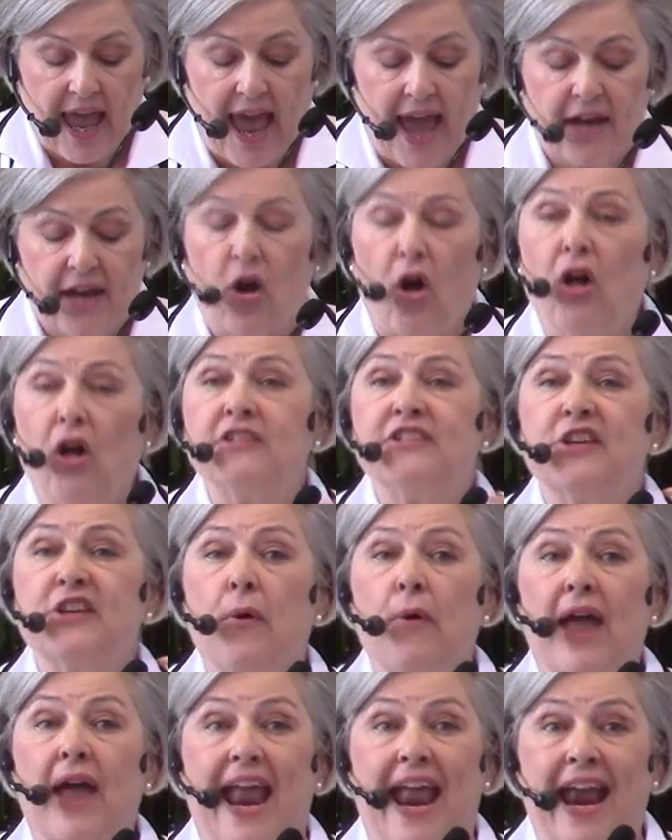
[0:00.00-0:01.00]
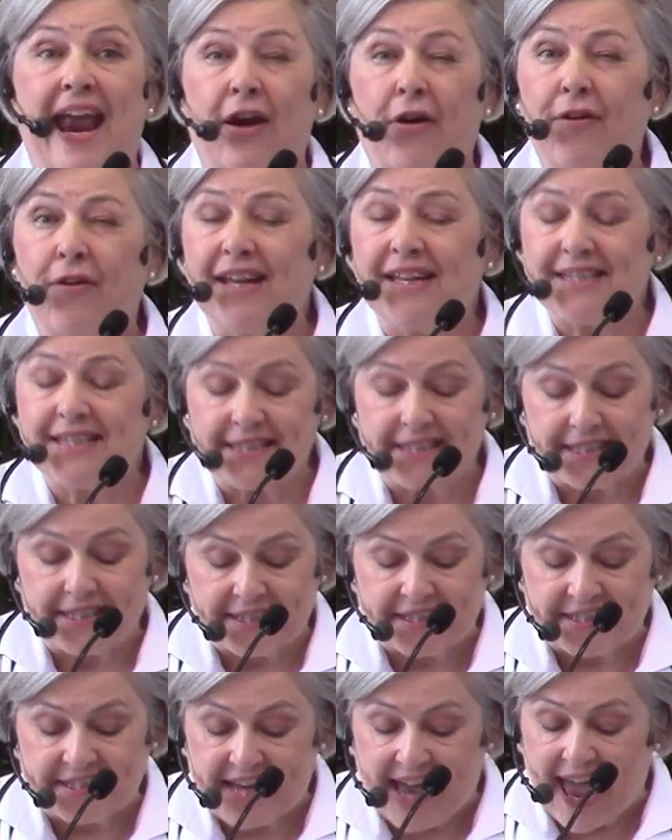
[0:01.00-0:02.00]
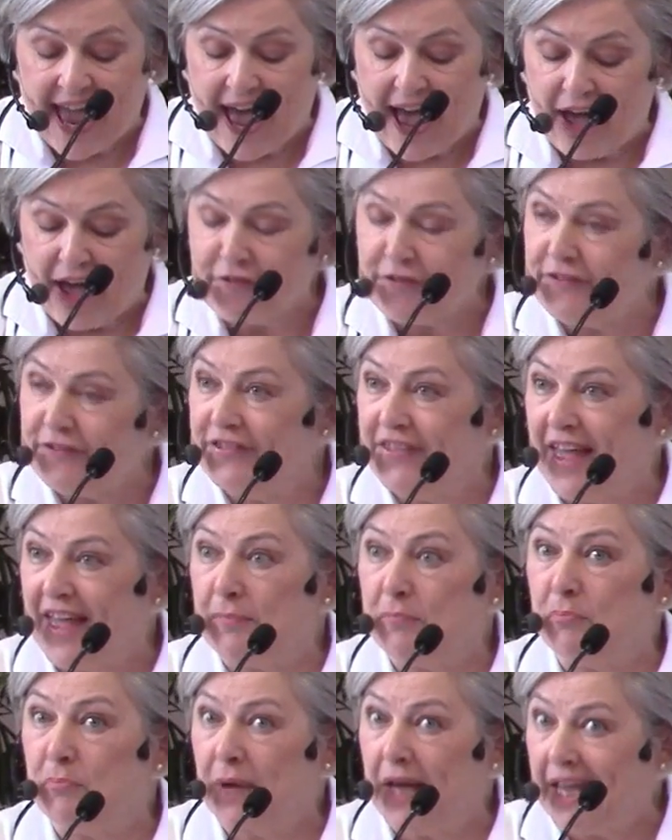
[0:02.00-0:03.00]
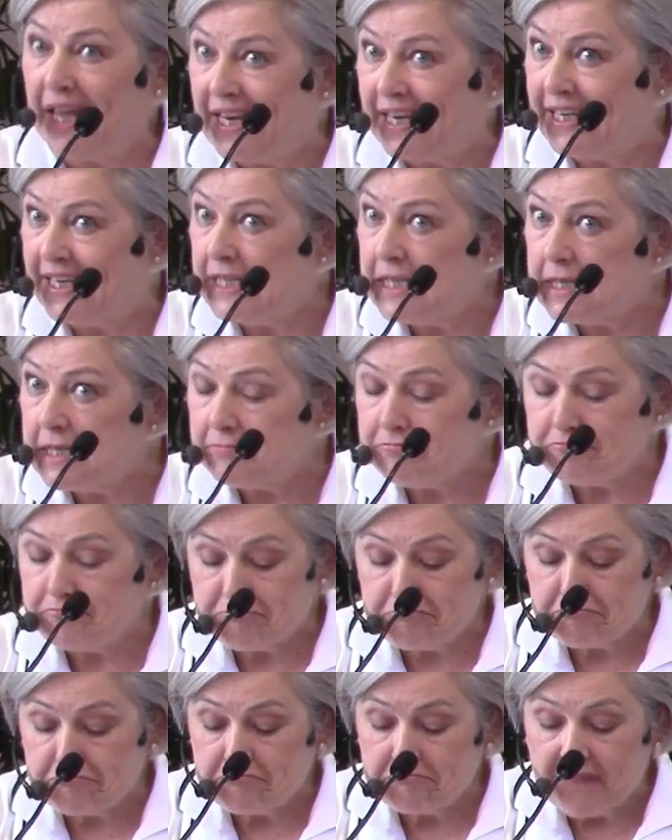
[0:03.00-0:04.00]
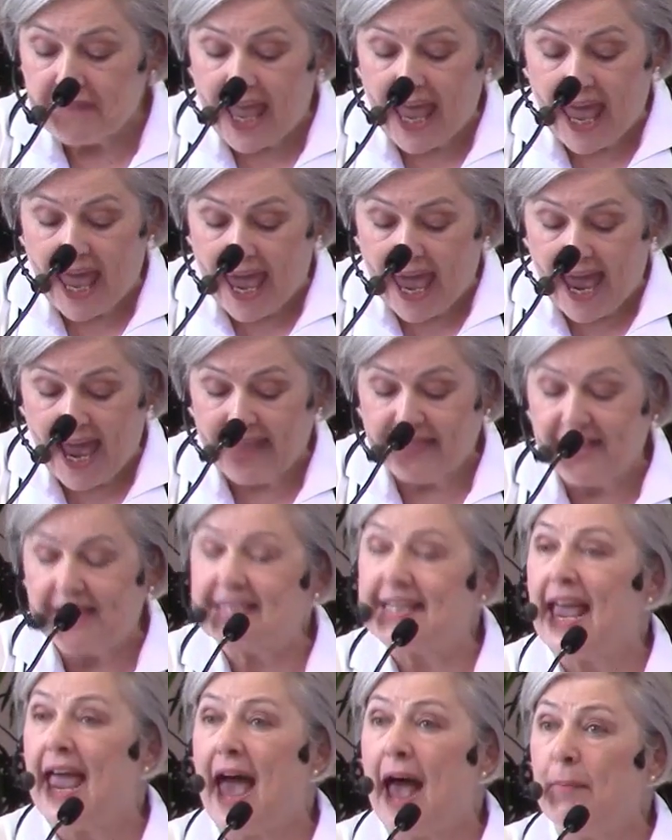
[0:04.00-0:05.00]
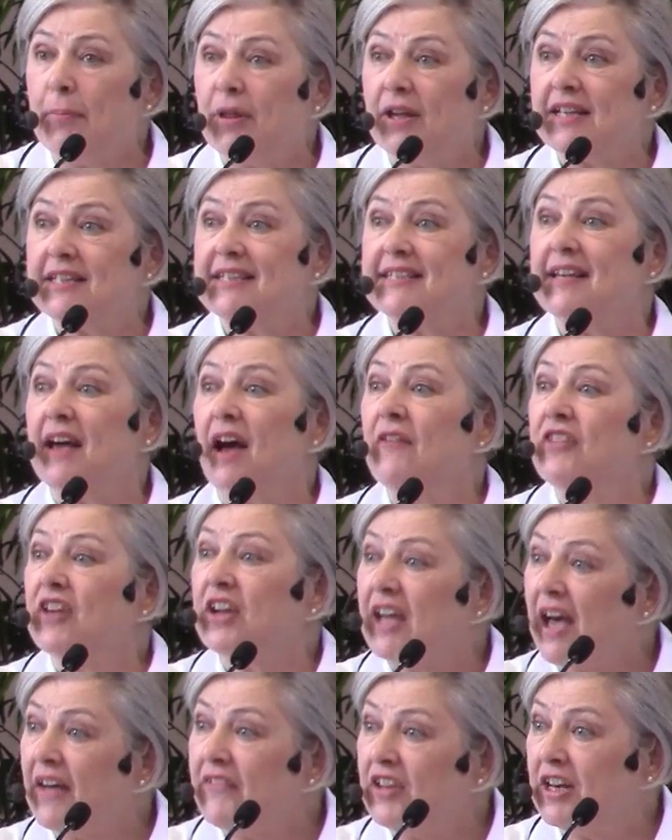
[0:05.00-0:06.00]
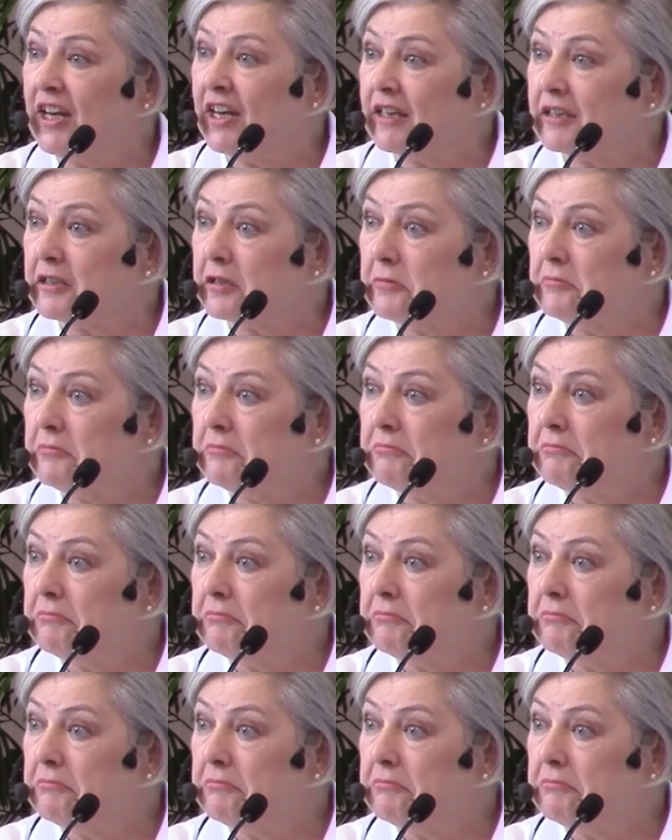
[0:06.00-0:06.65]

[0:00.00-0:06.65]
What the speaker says: and also Aaron's staff that budded, and the tablets of the covenant.